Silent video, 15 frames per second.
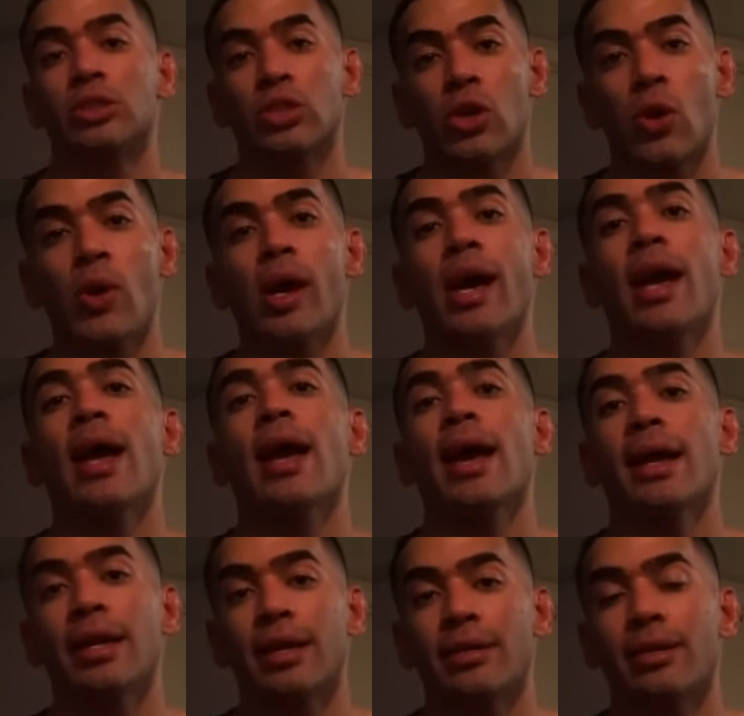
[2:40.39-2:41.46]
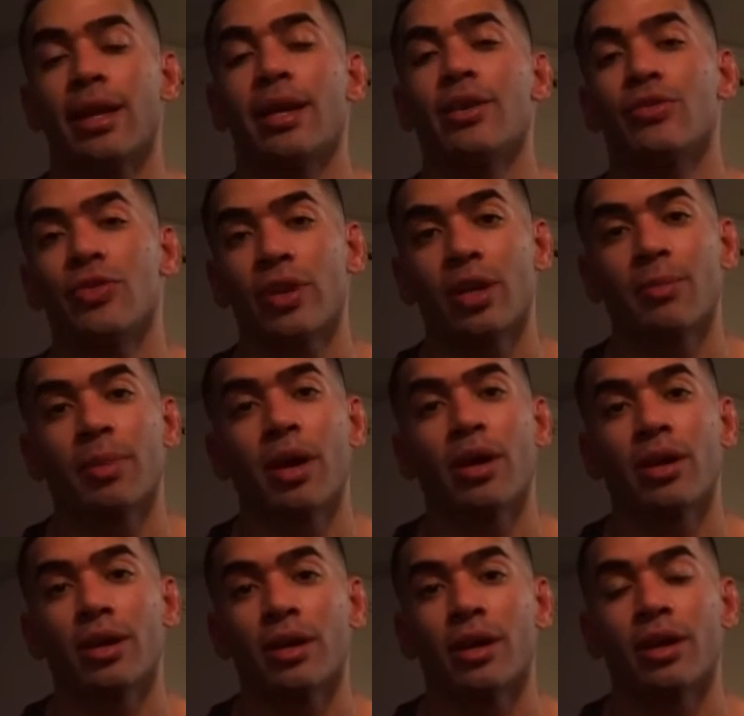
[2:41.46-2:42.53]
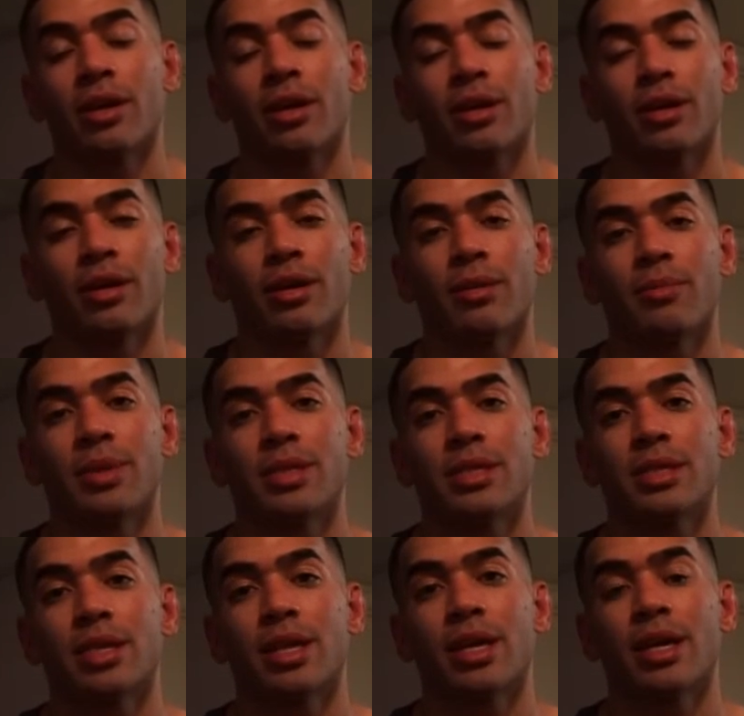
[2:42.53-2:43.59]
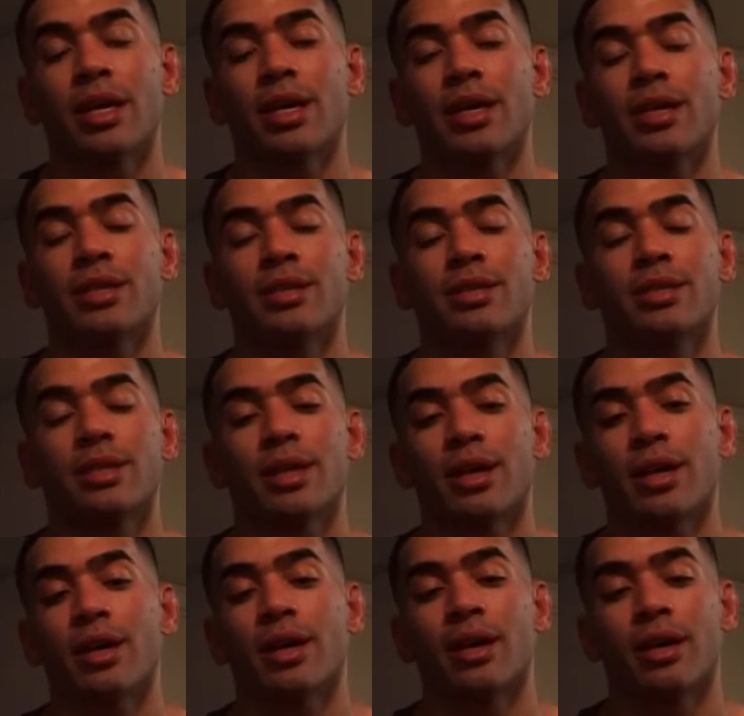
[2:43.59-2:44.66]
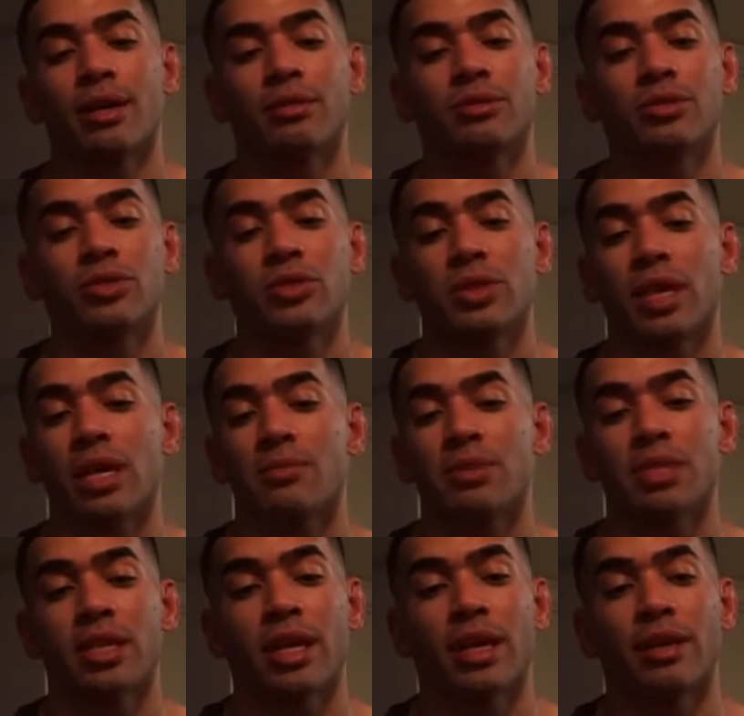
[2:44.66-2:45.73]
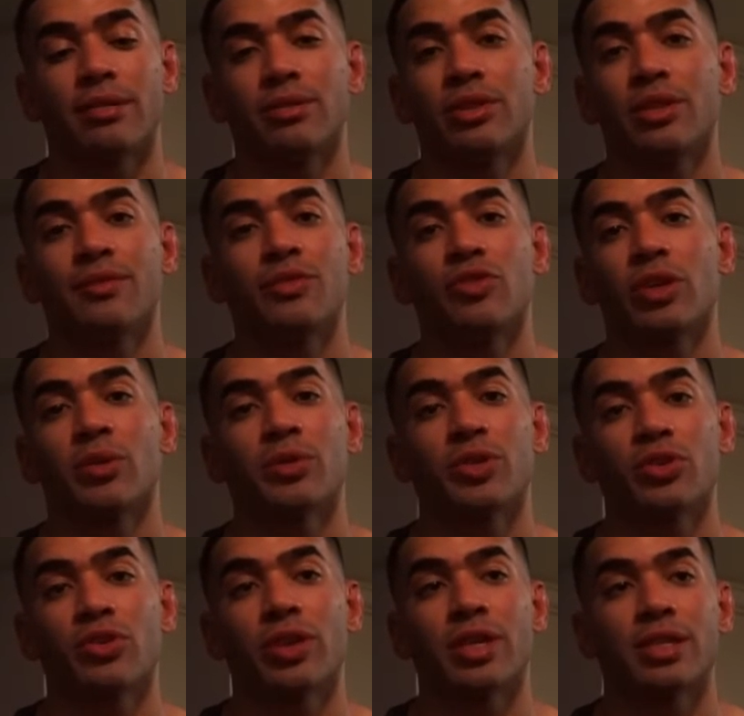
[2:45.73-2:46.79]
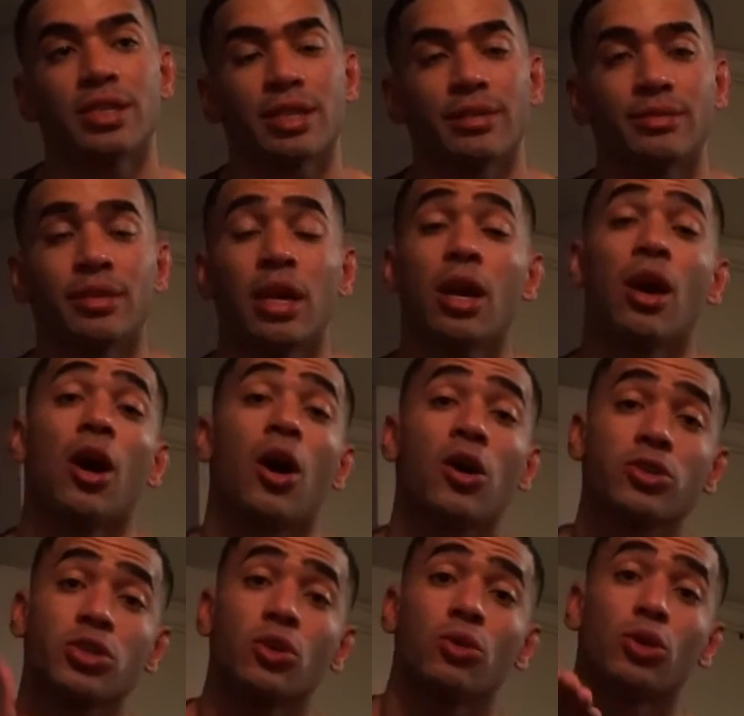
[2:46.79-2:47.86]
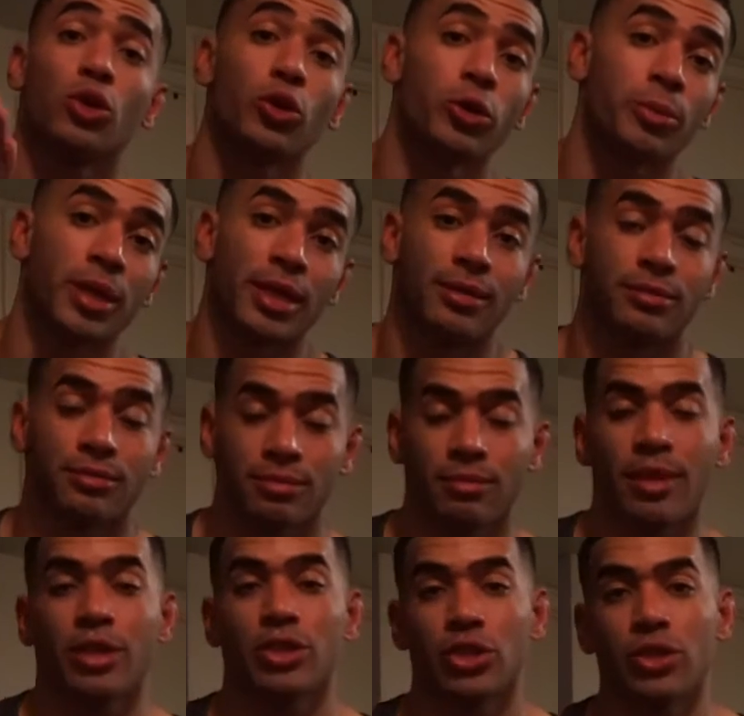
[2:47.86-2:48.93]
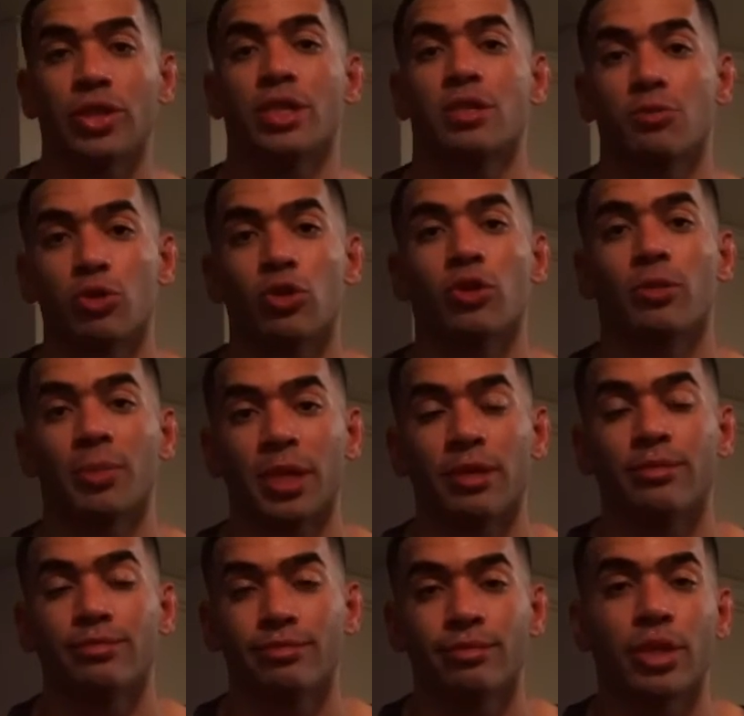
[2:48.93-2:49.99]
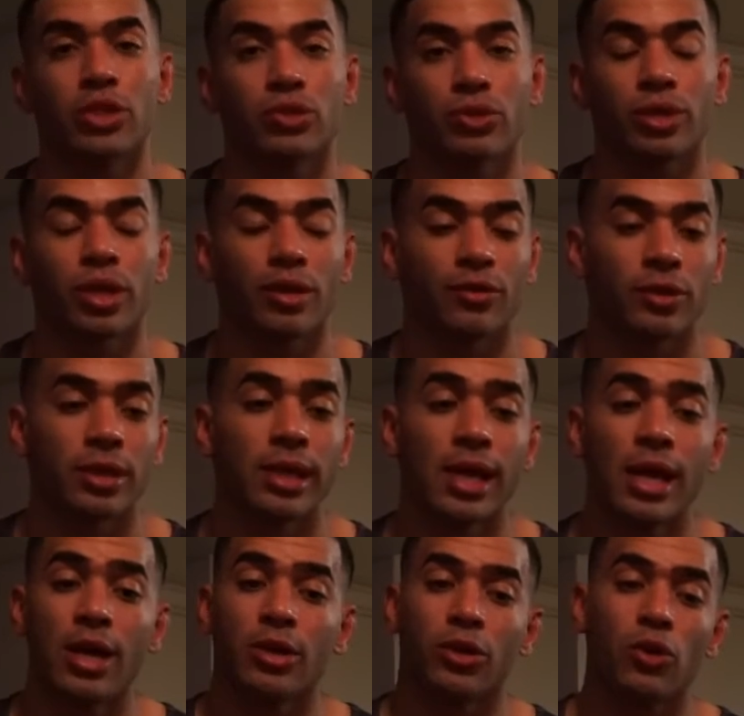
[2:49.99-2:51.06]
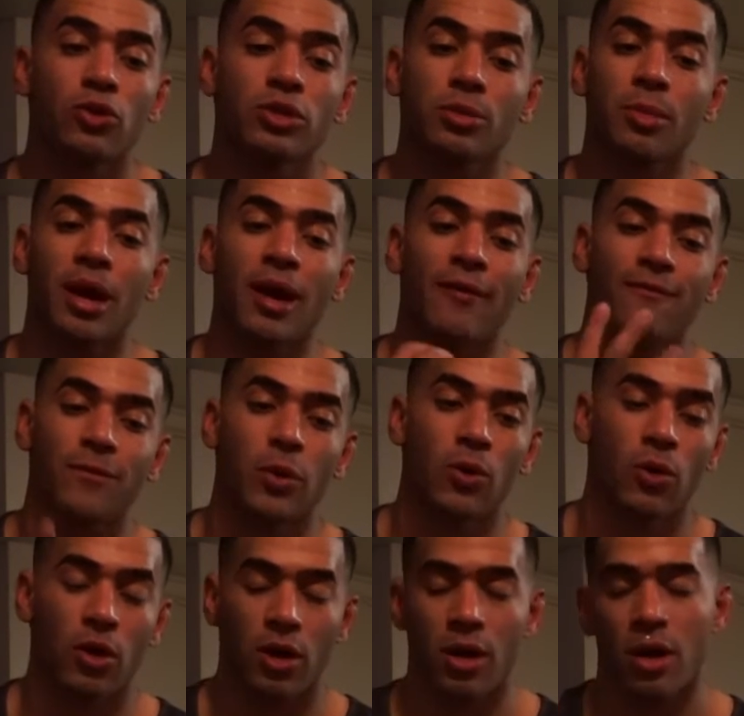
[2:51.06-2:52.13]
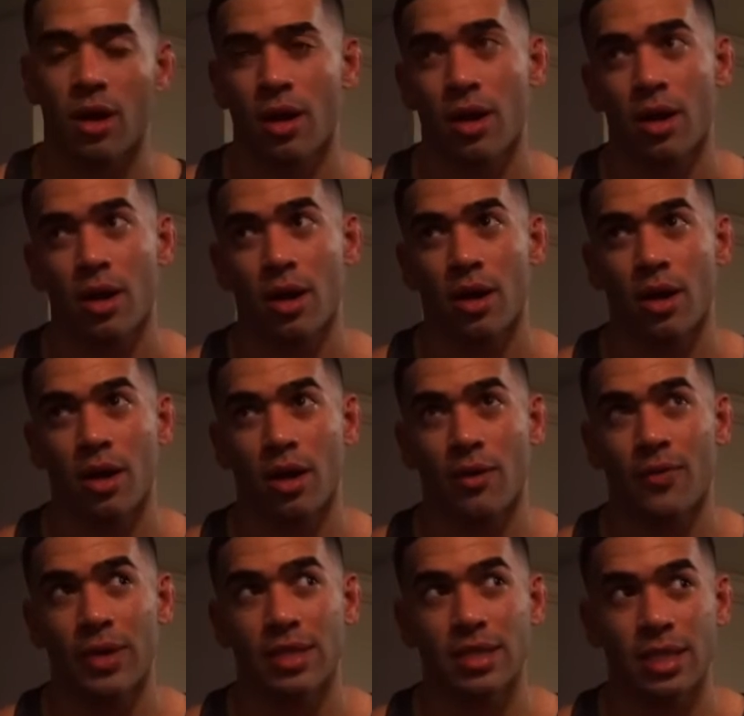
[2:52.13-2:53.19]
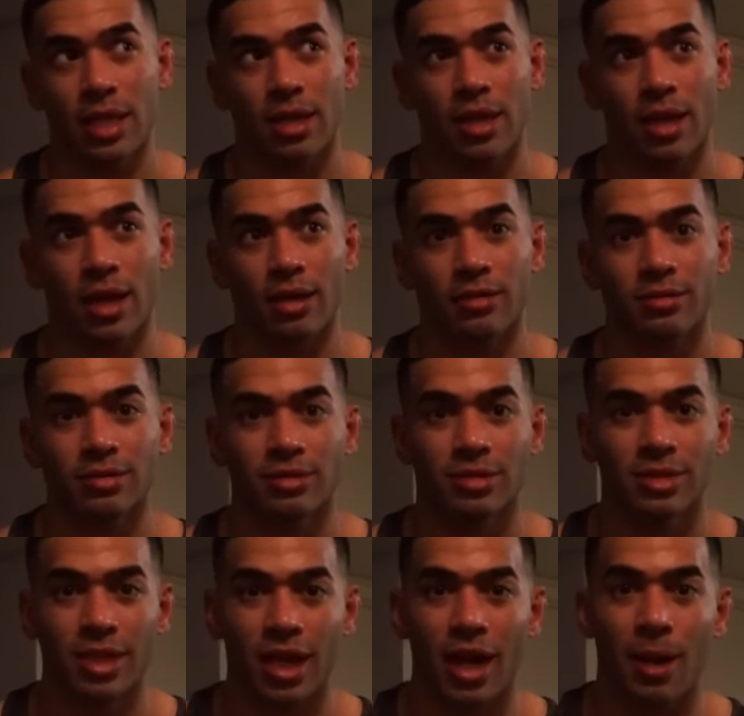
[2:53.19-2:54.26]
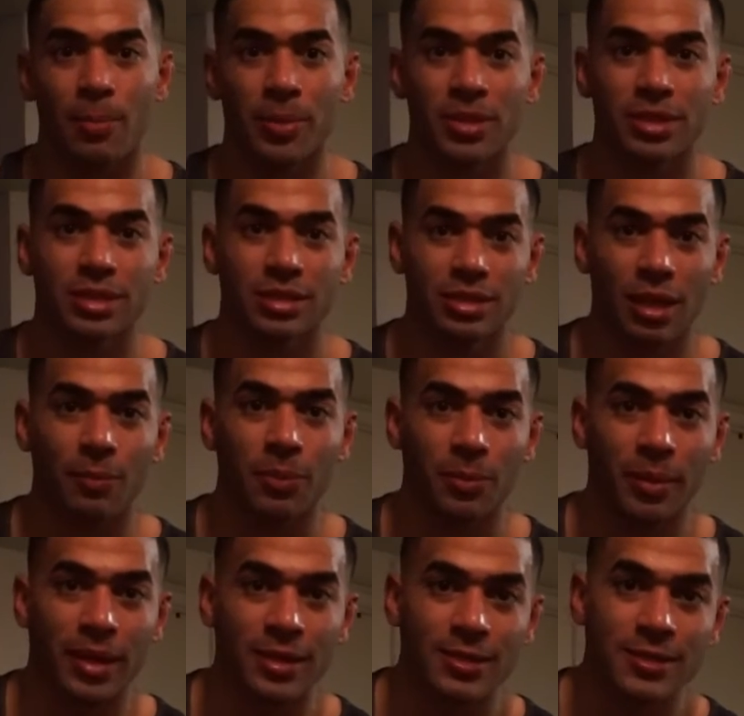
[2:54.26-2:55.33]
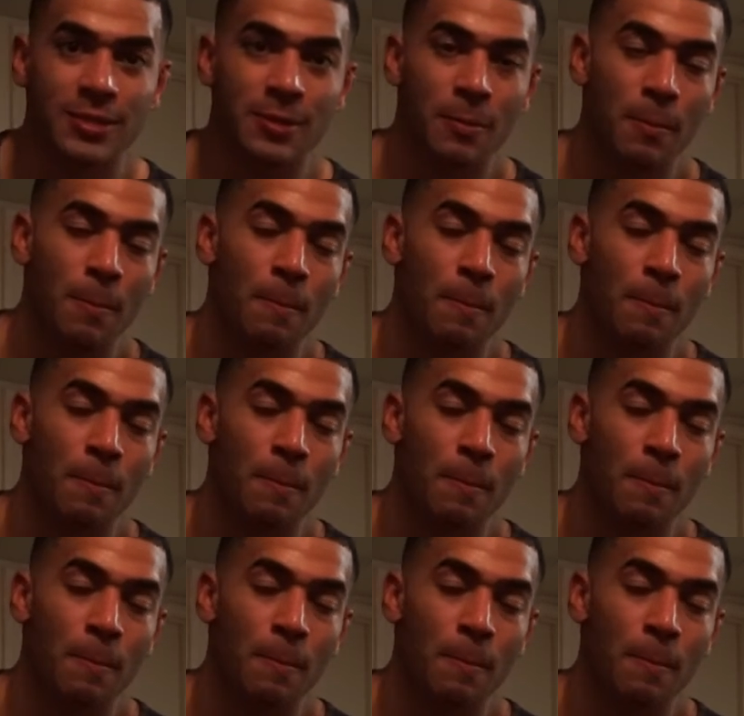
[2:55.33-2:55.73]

go ahead and drink about BCAAs 2 times a day. You can even drink it with your creatine. Also, glutamine. Make sure you get some glutamine, muscle recovery. Those are my four. If I said that, top supplements.